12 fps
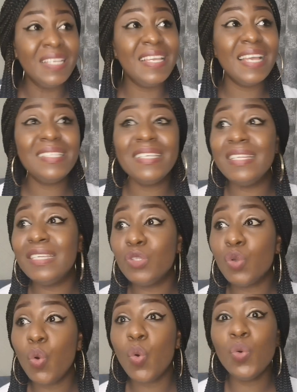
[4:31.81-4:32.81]
getting
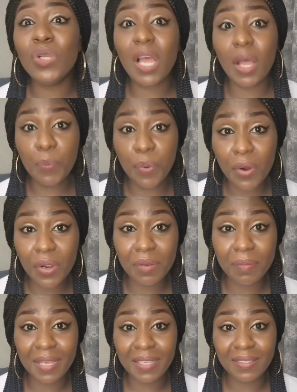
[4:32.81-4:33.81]
his own
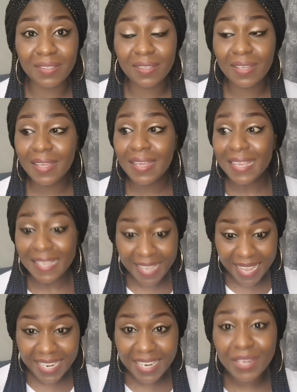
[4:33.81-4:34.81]
apartment,
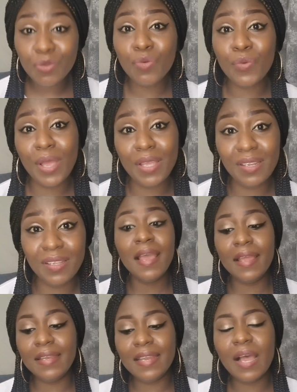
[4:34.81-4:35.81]
getting it ready,
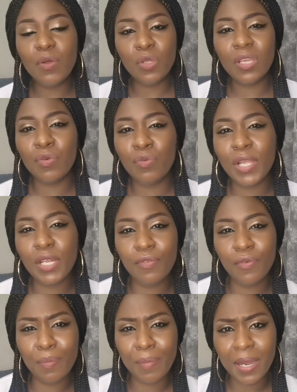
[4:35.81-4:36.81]
and now they are ready
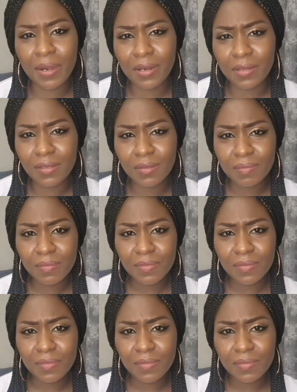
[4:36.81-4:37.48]
for marriage.